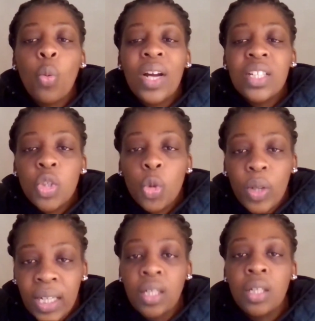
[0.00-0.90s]
Once you're
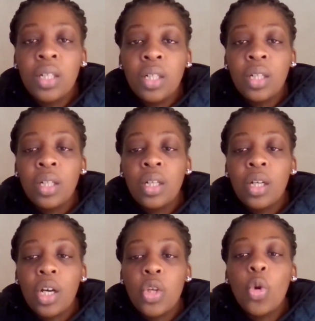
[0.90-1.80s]
in,
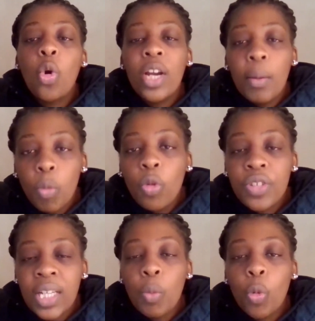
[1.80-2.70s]
you're gonna move
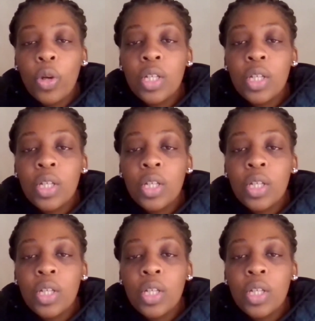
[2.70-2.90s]
somewhere.